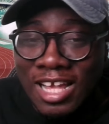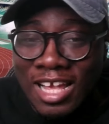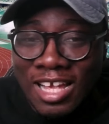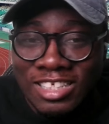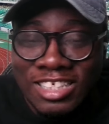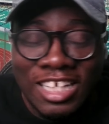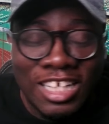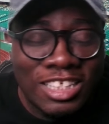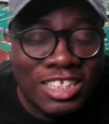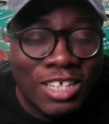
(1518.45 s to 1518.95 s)

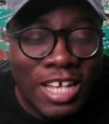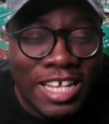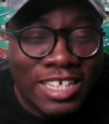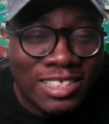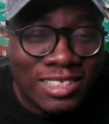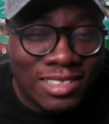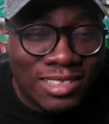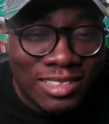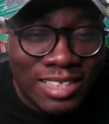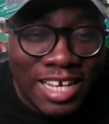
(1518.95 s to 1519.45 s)
She's a
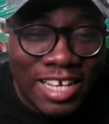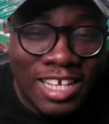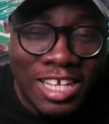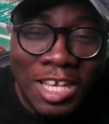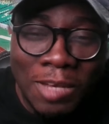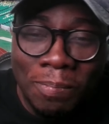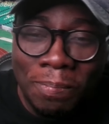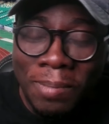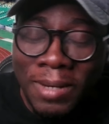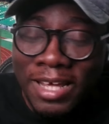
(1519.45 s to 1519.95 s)

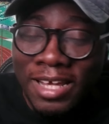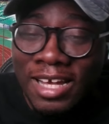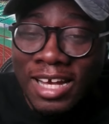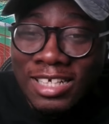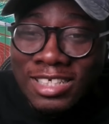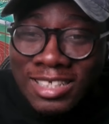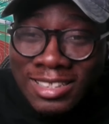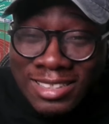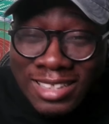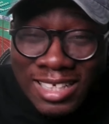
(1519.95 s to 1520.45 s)
sneaky player.
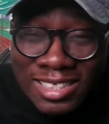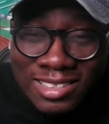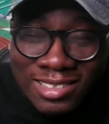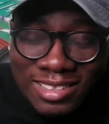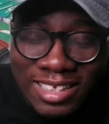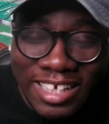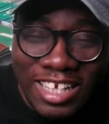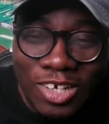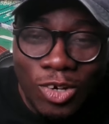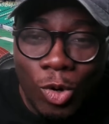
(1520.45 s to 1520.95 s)
She's a
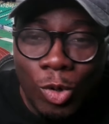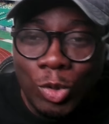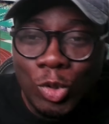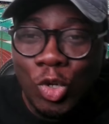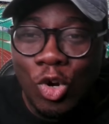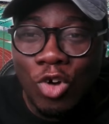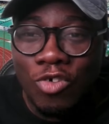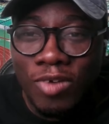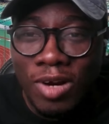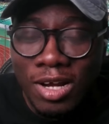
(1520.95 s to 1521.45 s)
sneaky goal
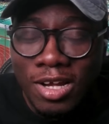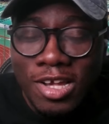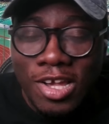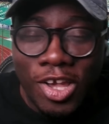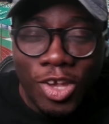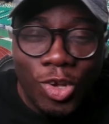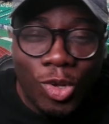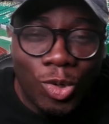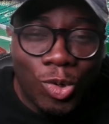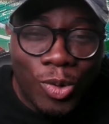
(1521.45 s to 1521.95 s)
scorer.
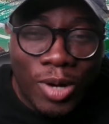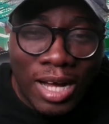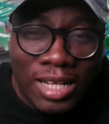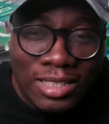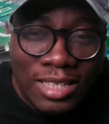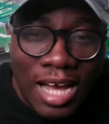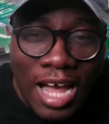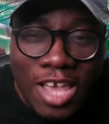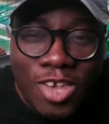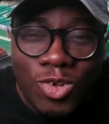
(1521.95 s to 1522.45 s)
You look
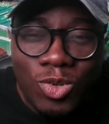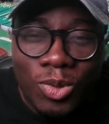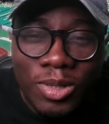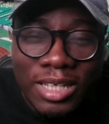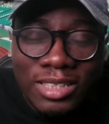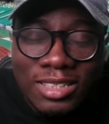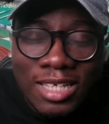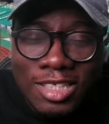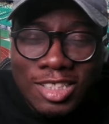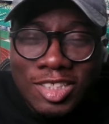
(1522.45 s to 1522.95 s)
at her, you don't
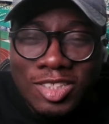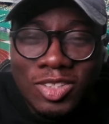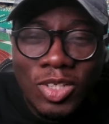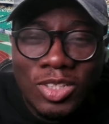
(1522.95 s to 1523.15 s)
necessarily,